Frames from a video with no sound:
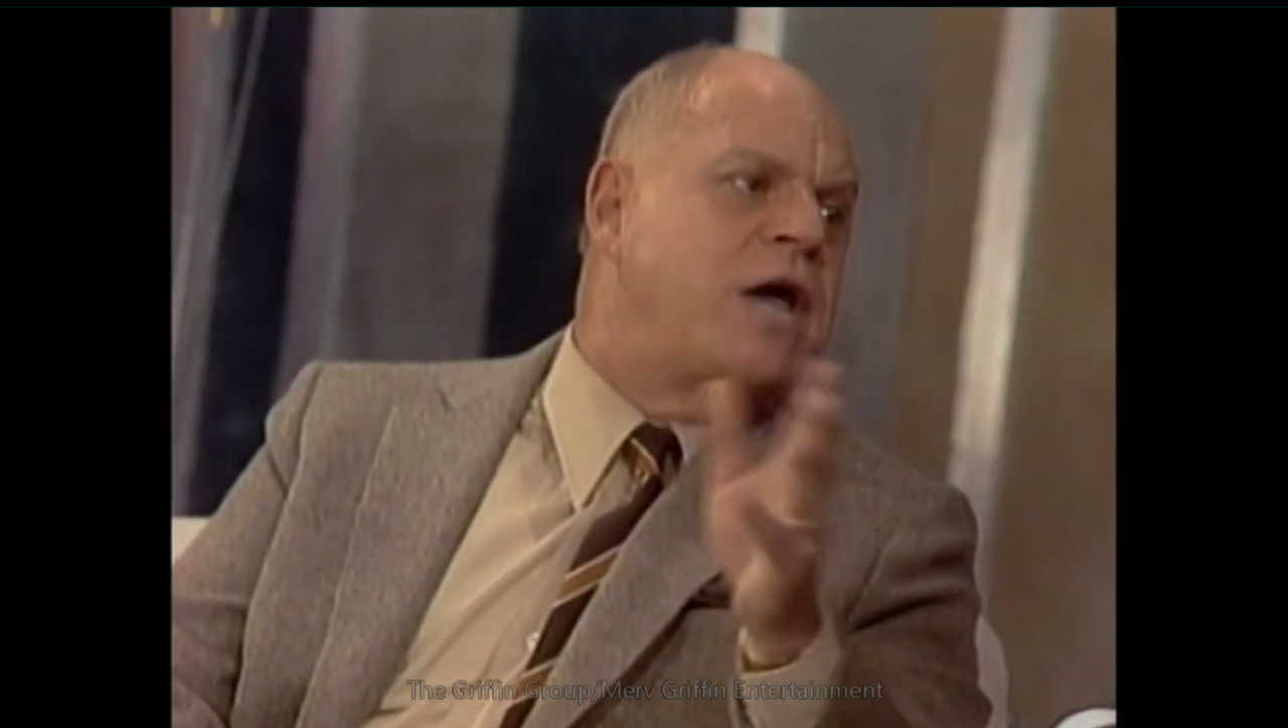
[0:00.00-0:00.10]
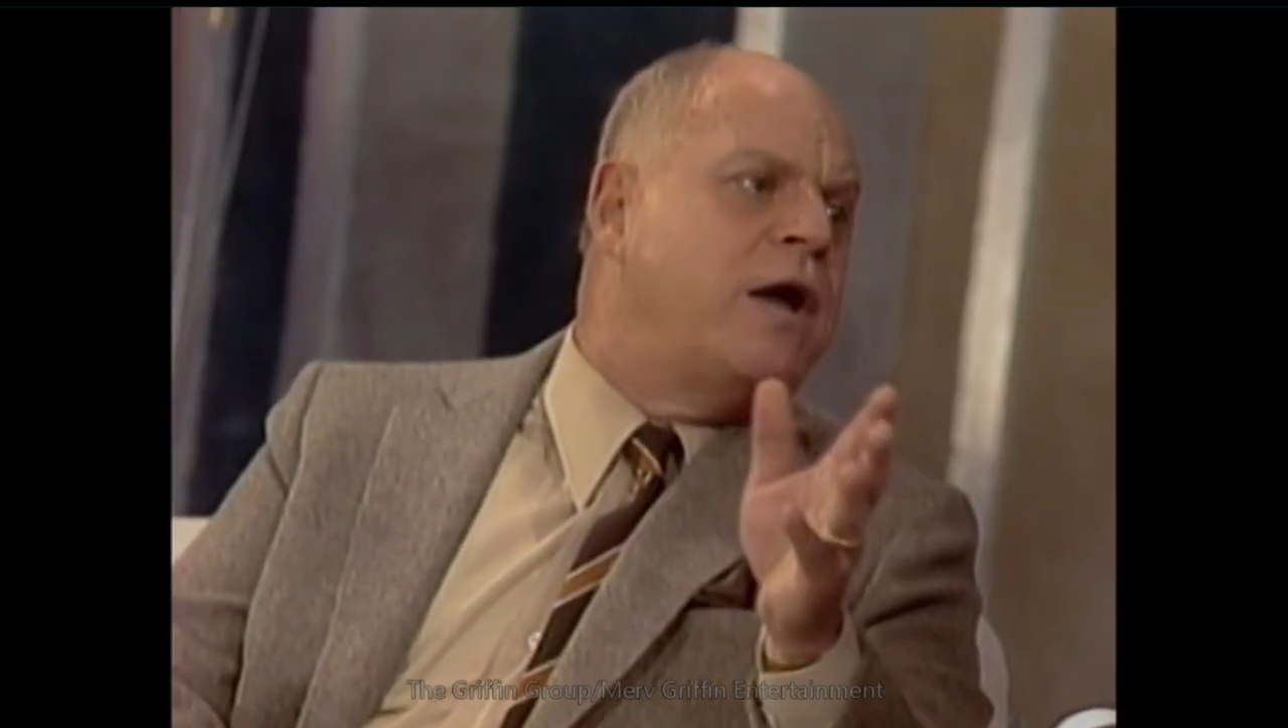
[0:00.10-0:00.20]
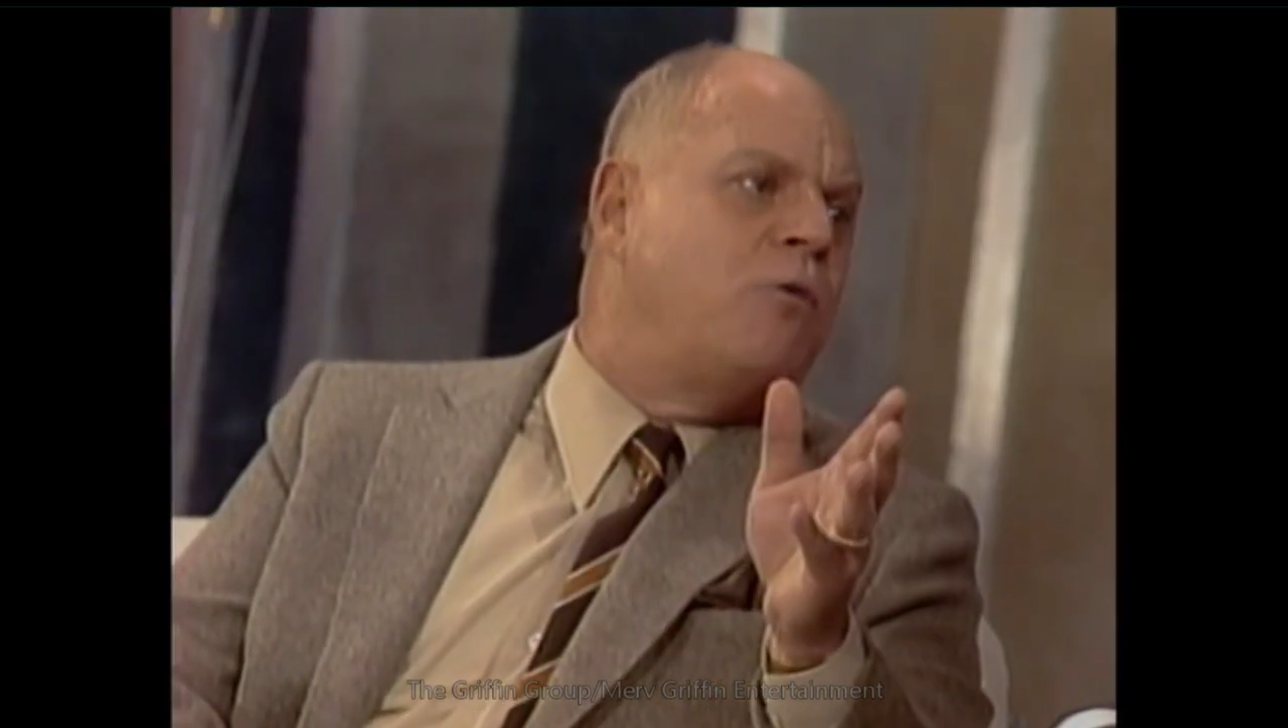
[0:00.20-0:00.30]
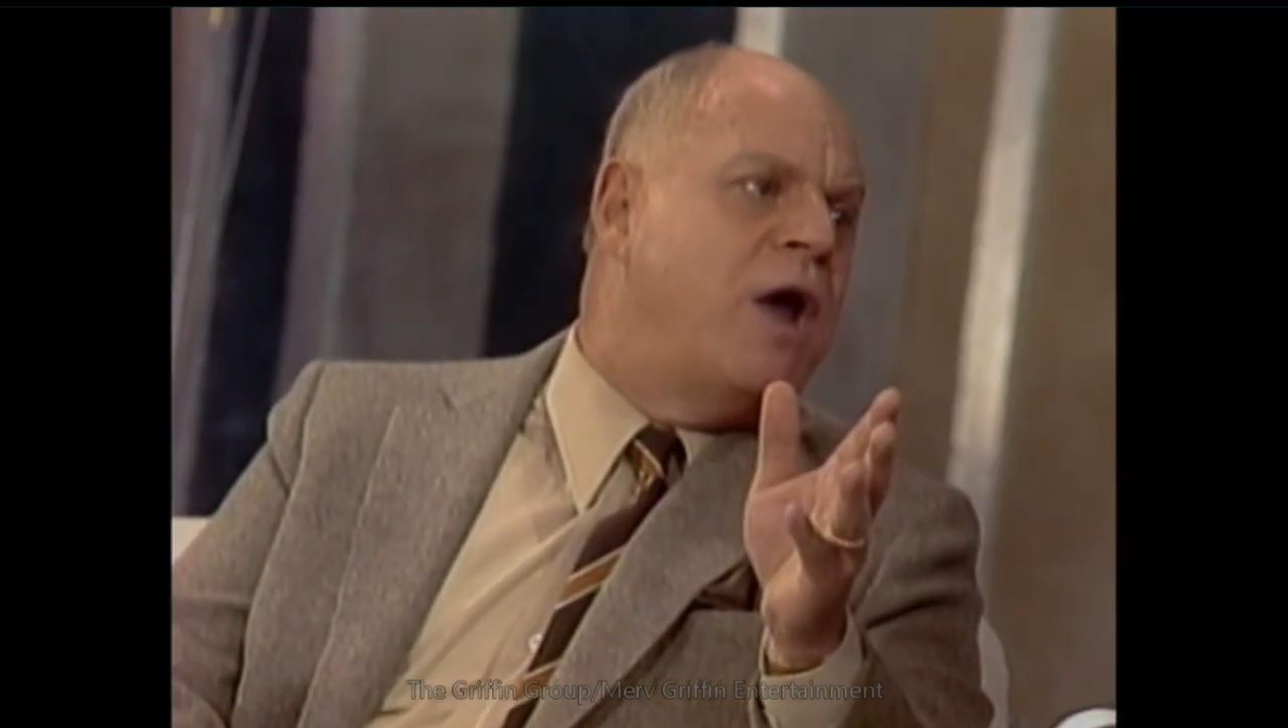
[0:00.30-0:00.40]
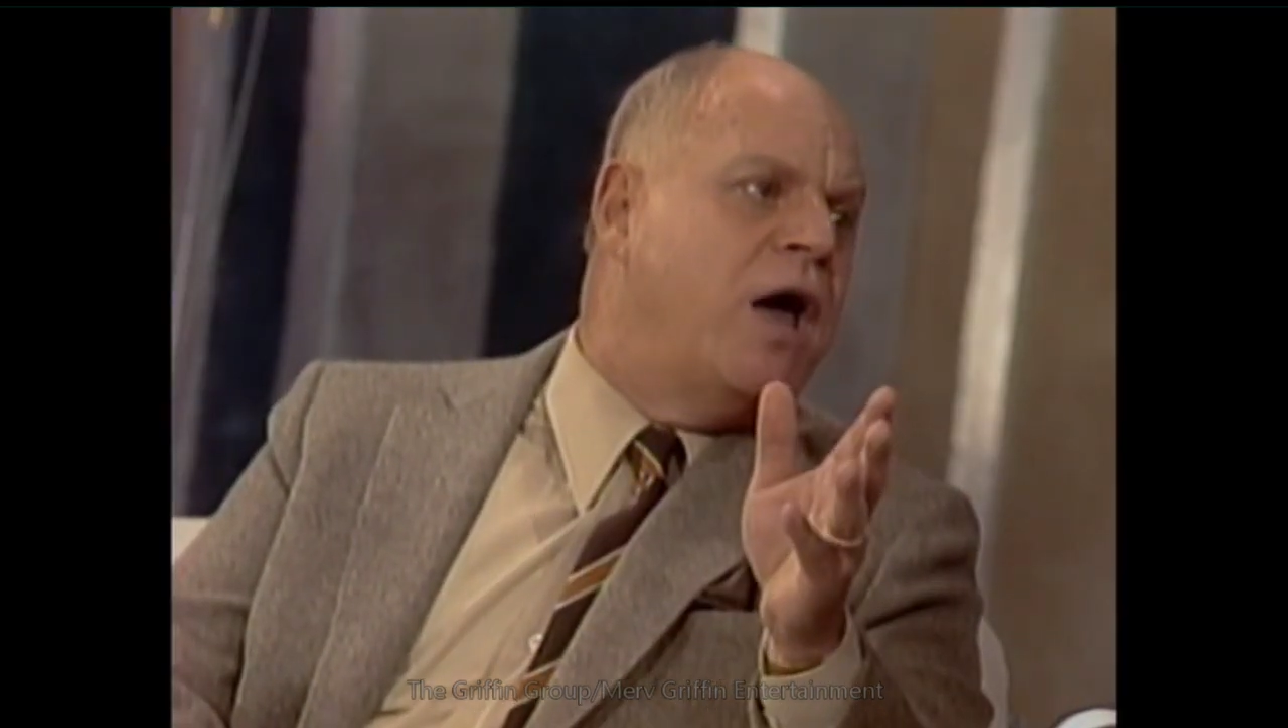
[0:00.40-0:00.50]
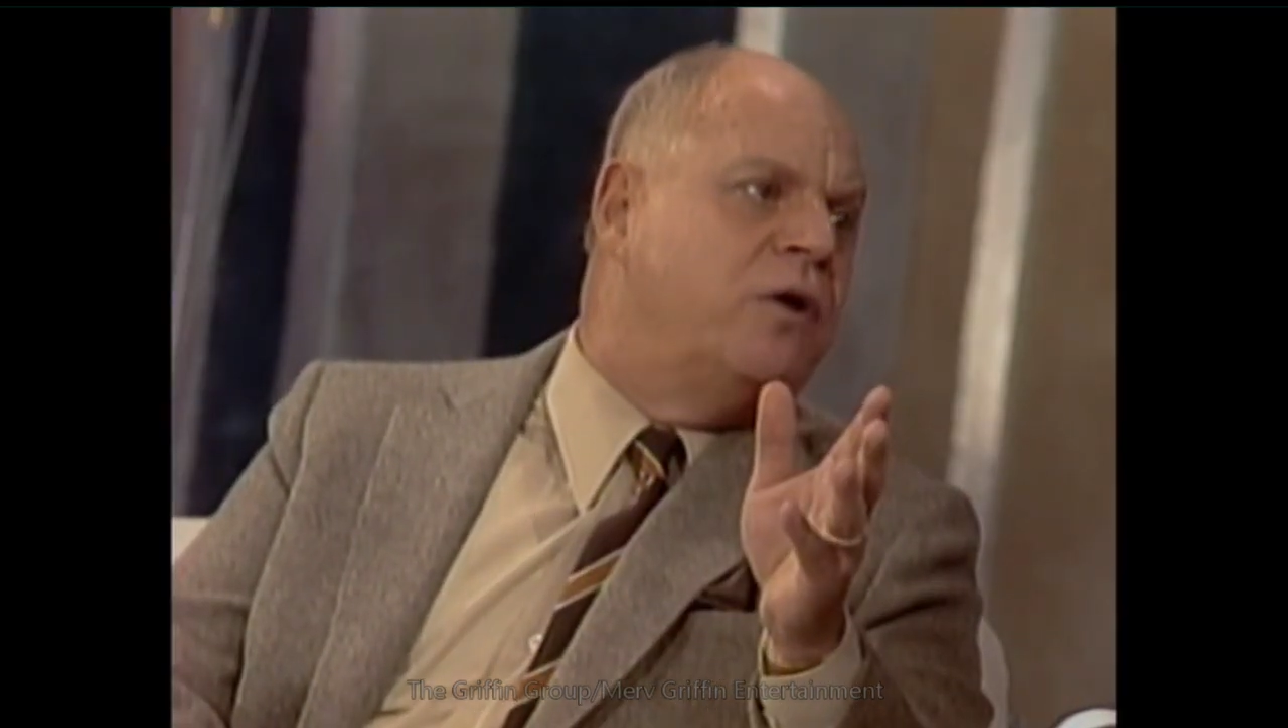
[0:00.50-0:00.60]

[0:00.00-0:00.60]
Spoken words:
hang around.